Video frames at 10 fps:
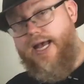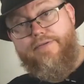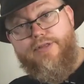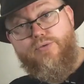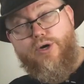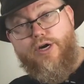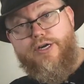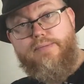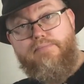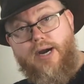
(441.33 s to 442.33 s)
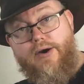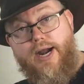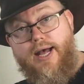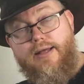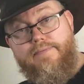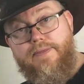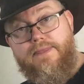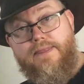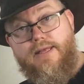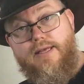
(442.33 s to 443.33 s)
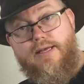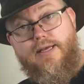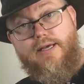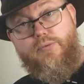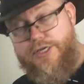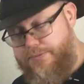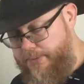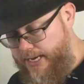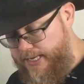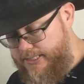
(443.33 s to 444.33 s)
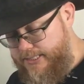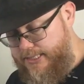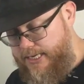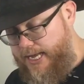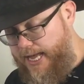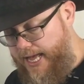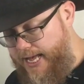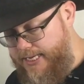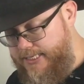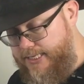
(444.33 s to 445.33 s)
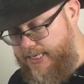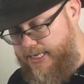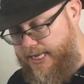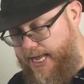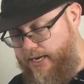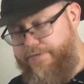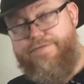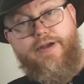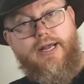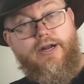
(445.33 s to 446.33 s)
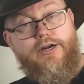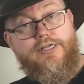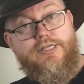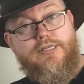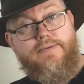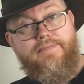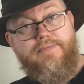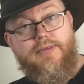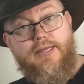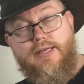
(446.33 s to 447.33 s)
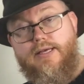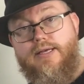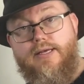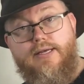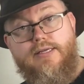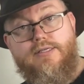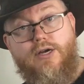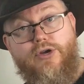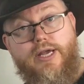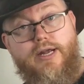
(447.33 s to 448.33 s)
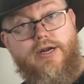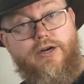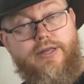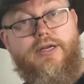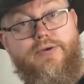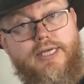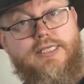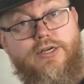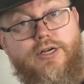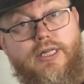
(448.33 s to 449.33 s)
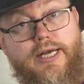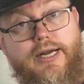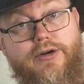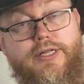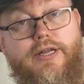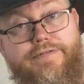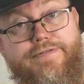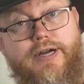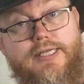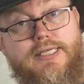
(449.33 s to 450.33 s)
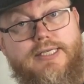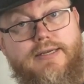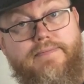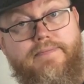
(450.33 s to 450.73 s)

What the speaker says: have the word mara, which means hand and fingers. So here there is a clear difference.